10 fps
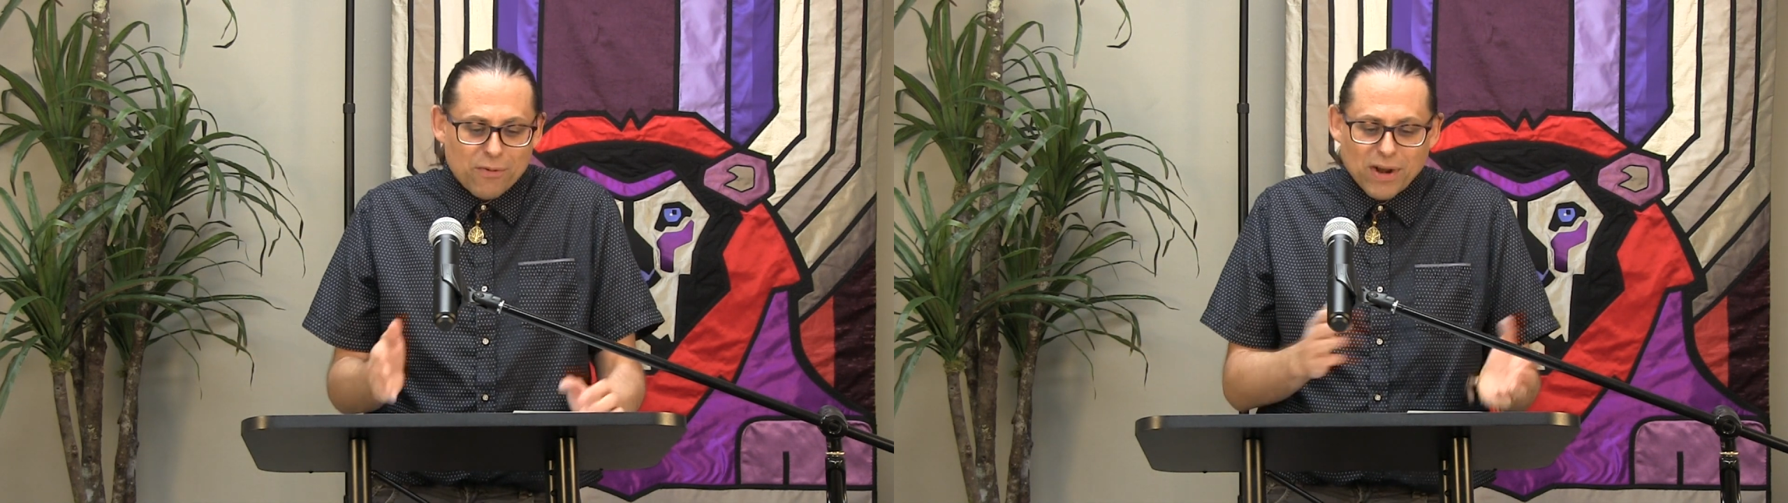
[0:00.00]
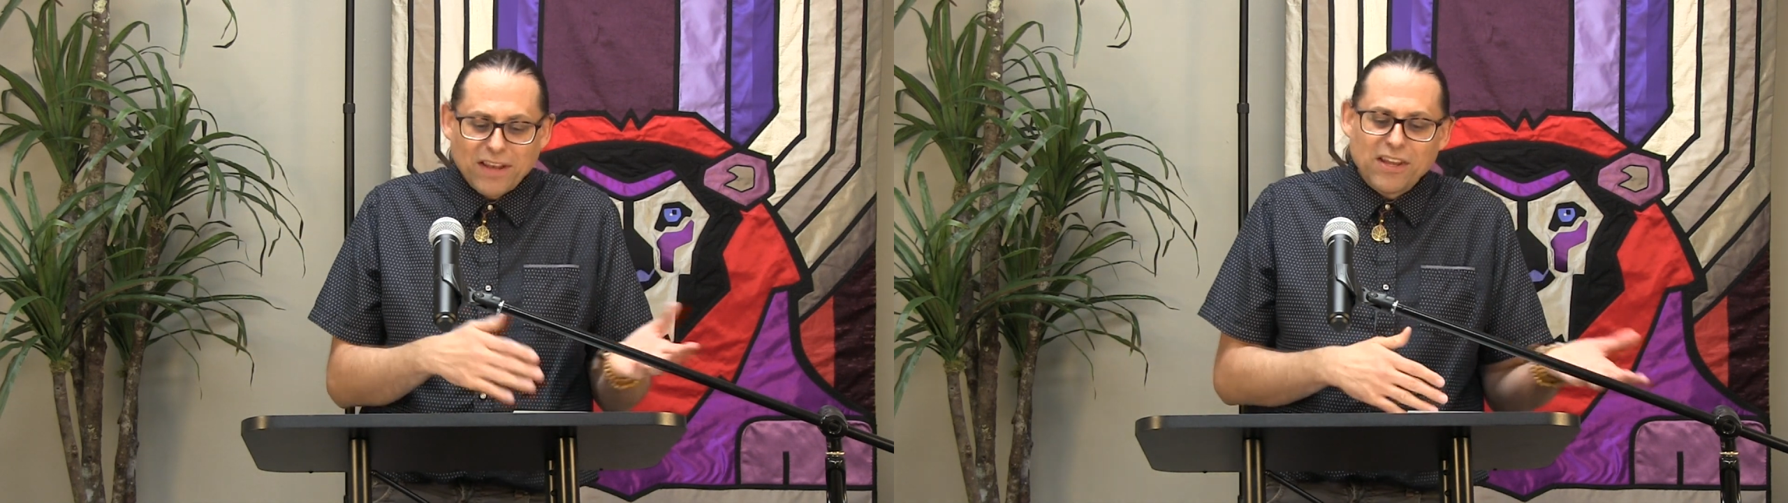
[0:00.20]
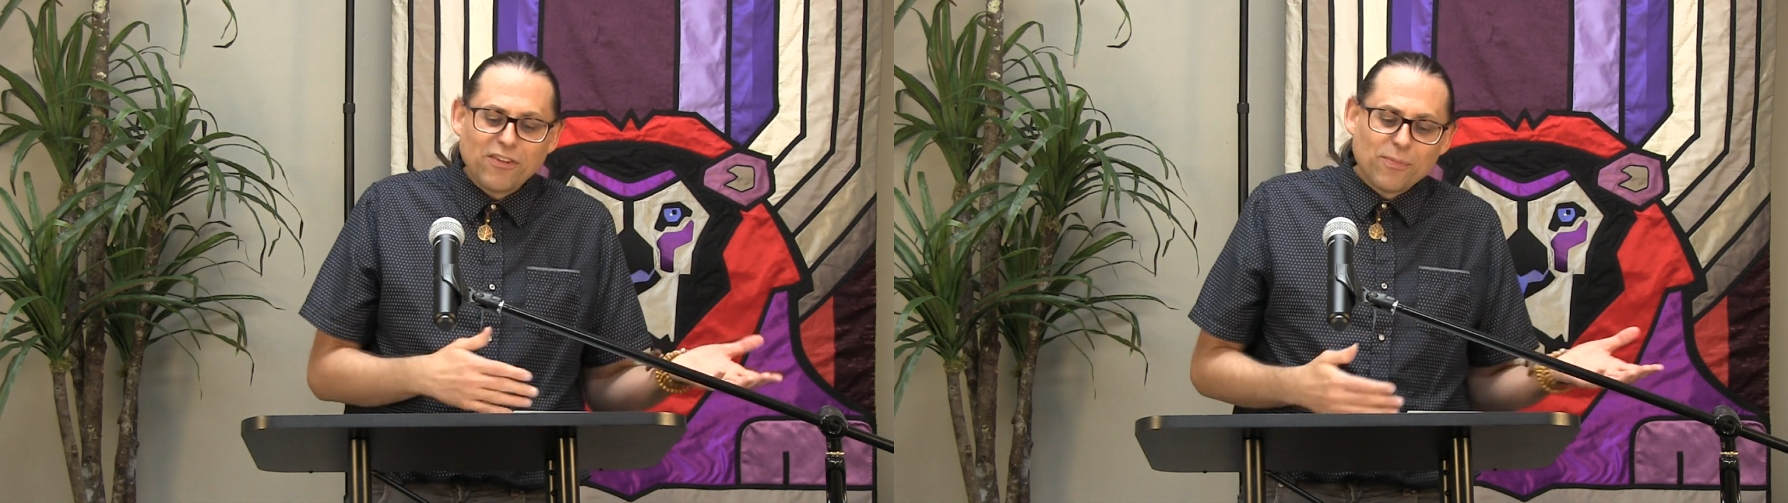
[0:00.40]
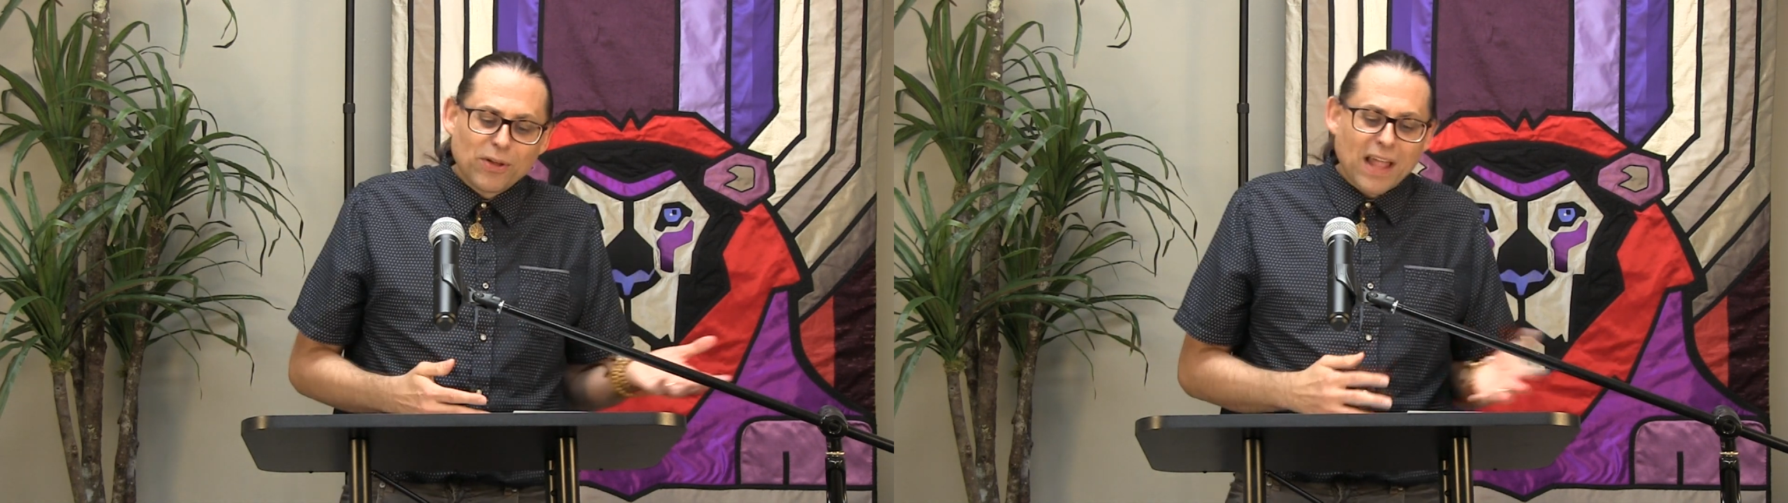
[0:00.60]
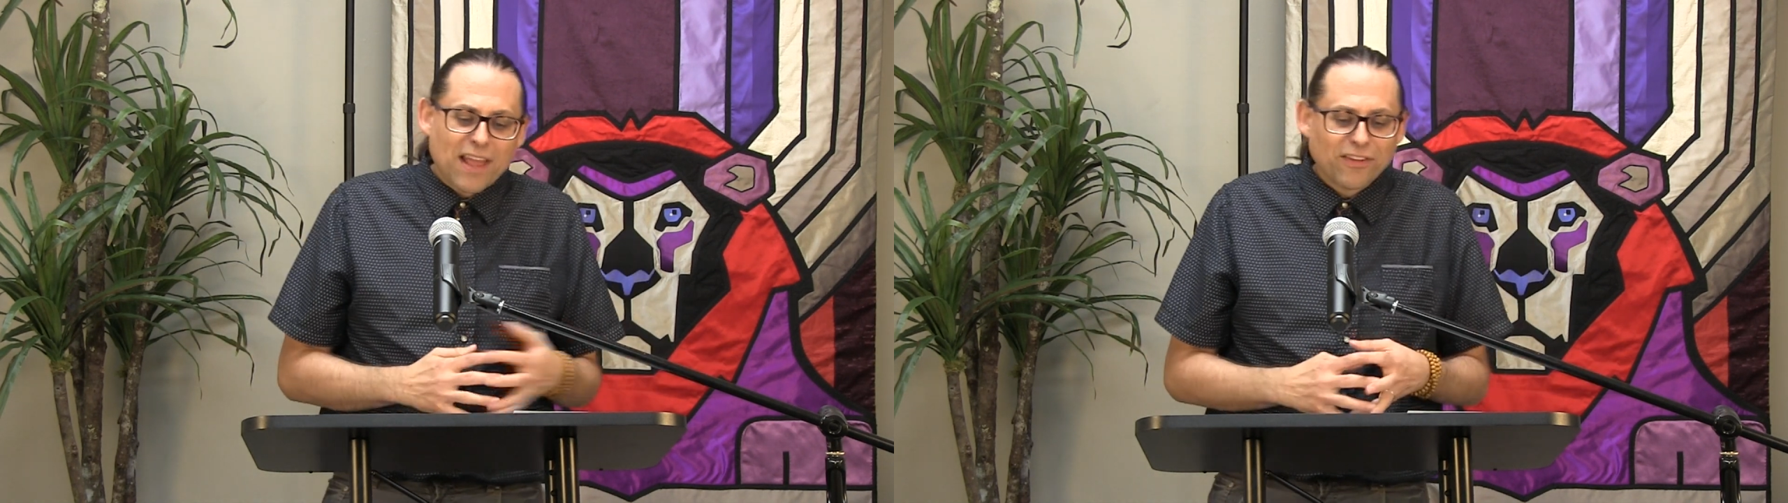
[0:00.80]
When I teach
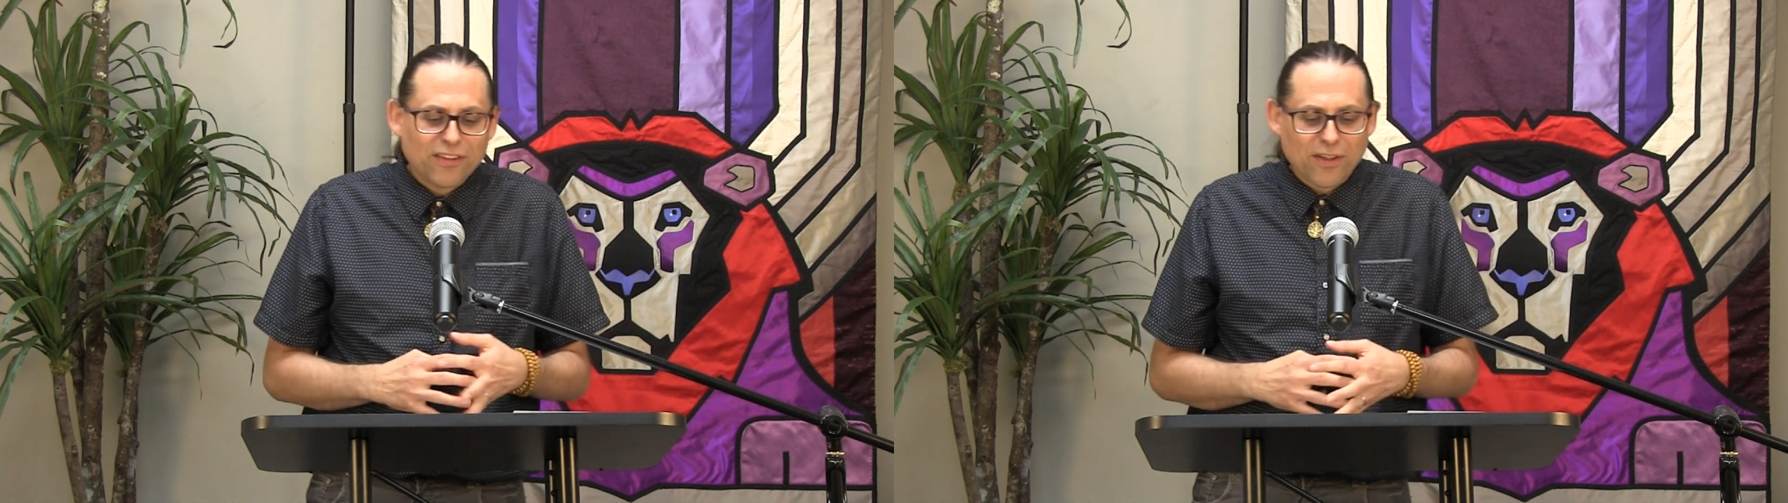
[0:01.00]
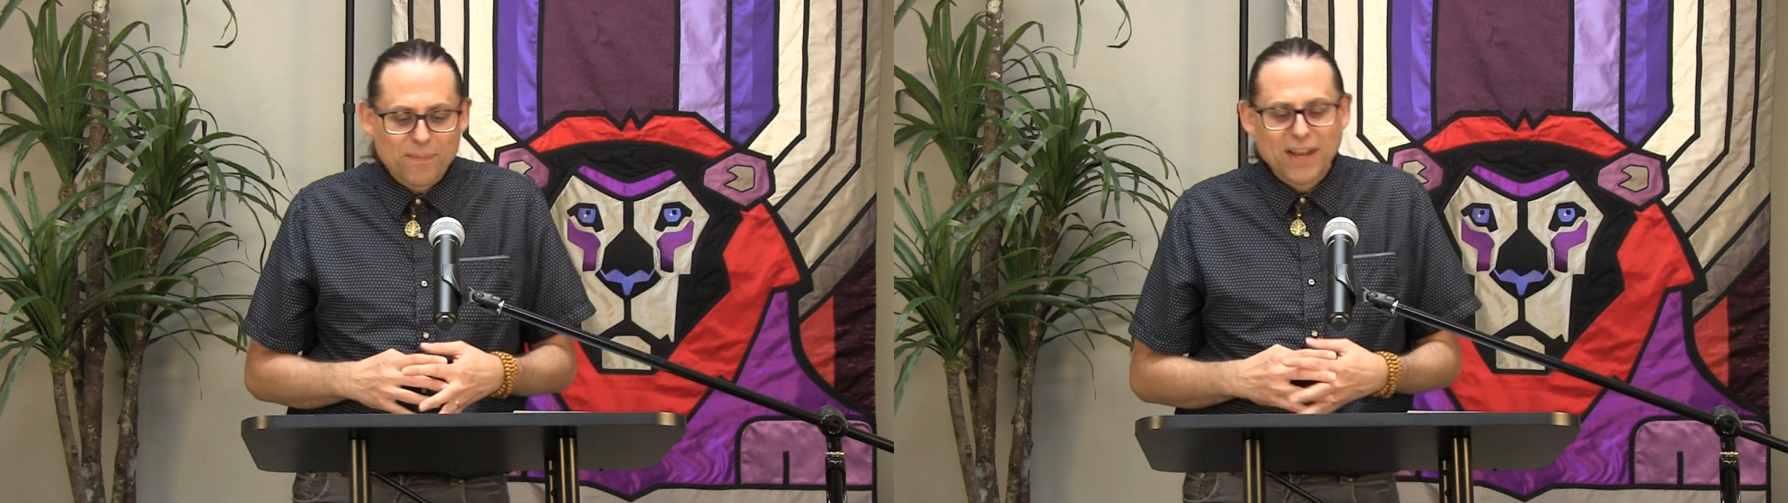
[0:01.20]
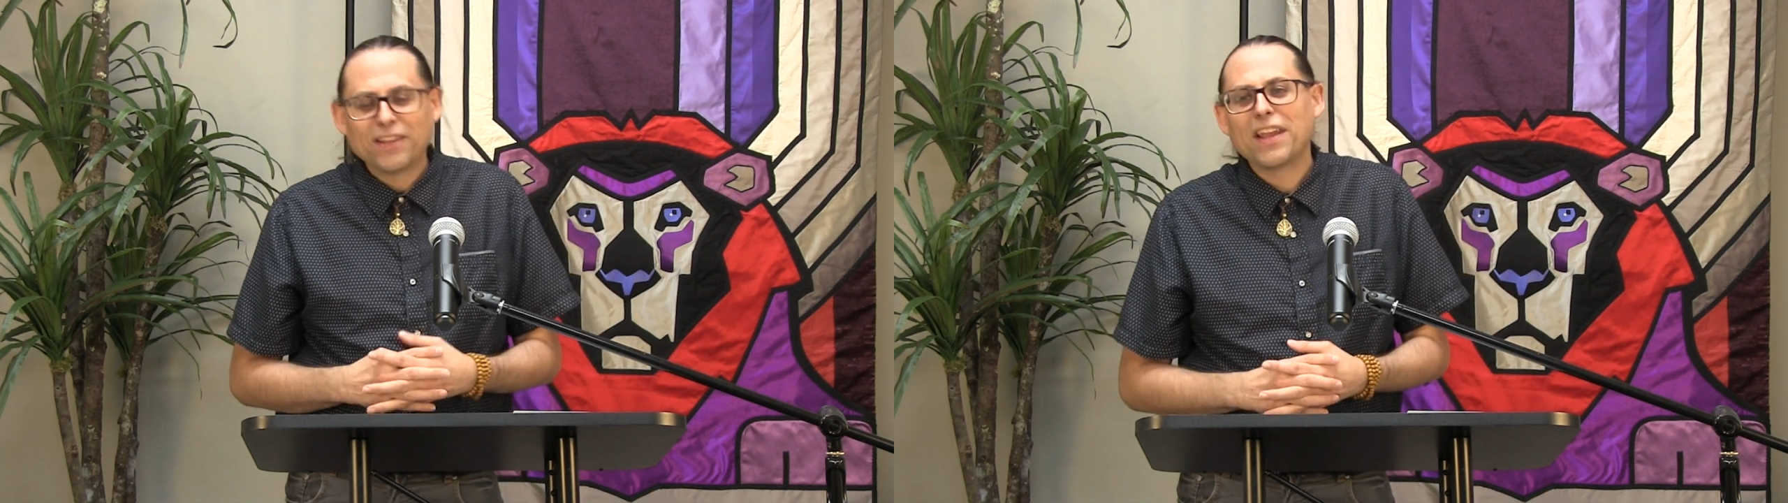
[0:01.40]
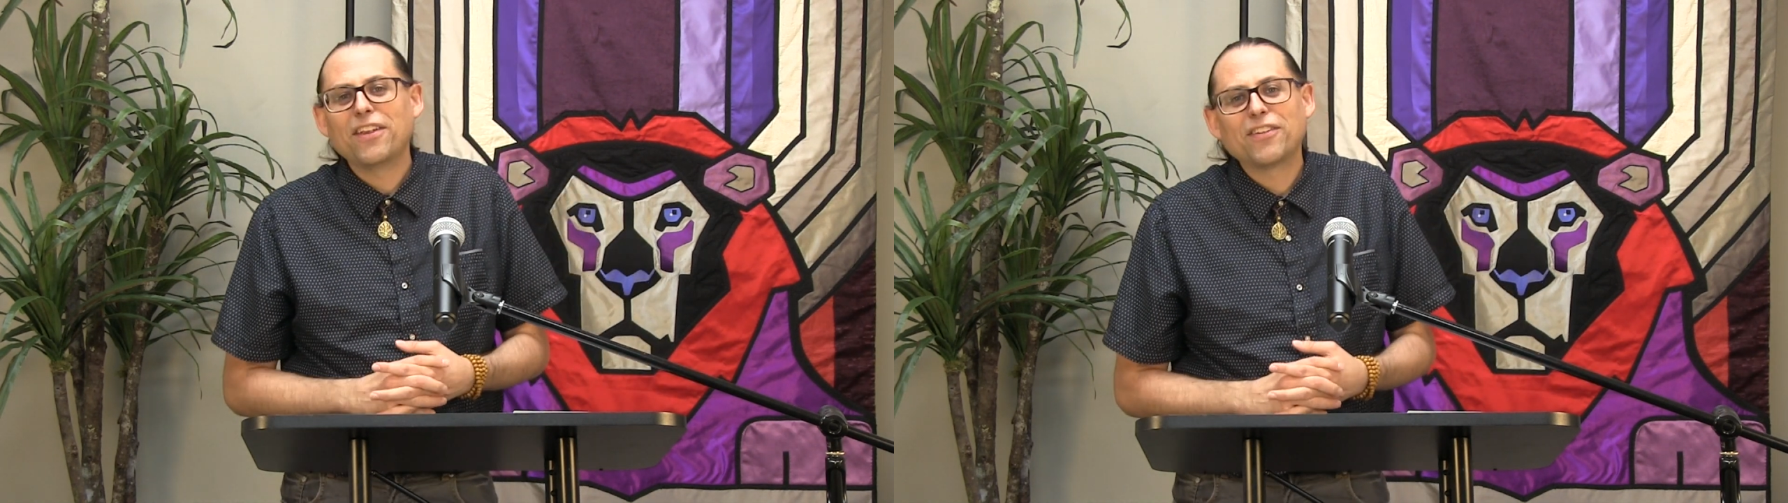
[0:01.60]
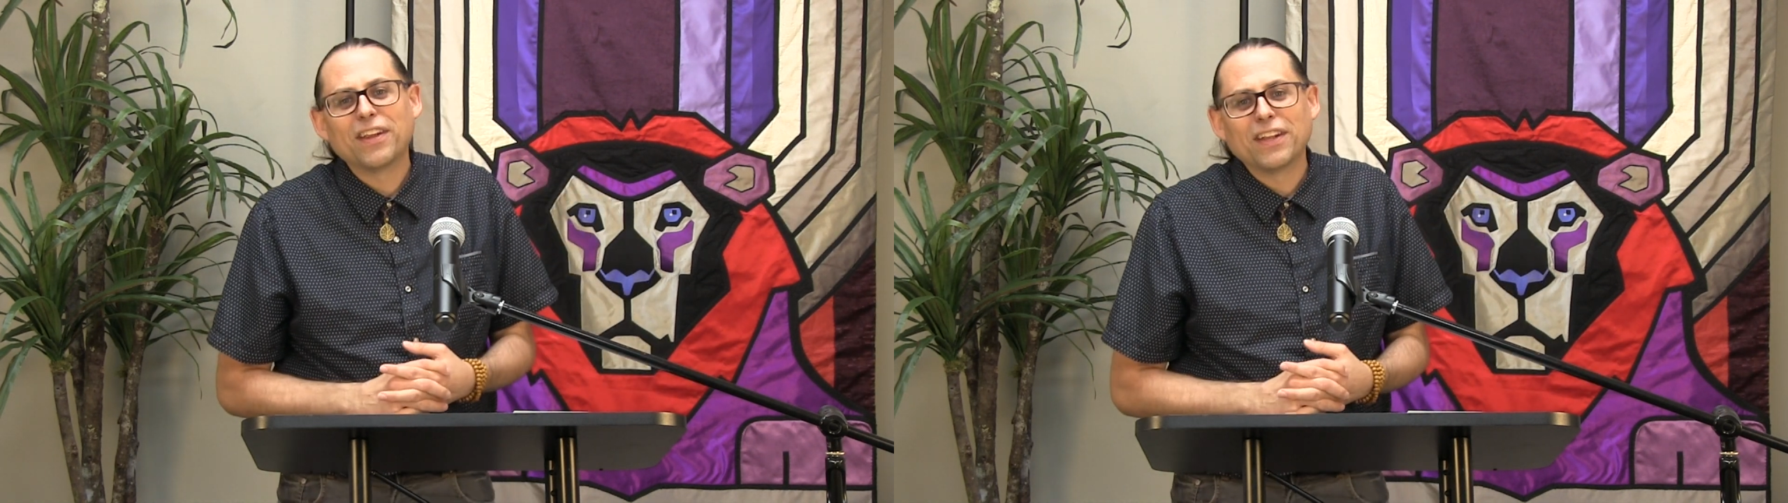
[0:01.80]
classes on
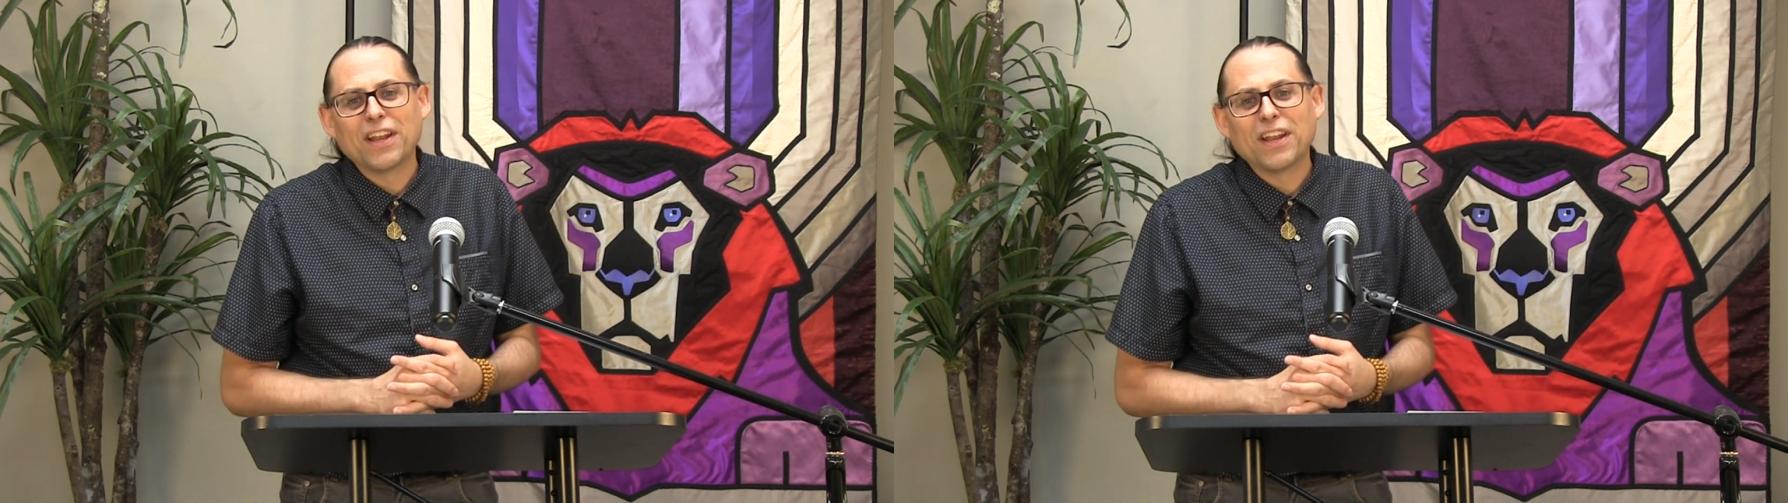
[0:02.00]
meditation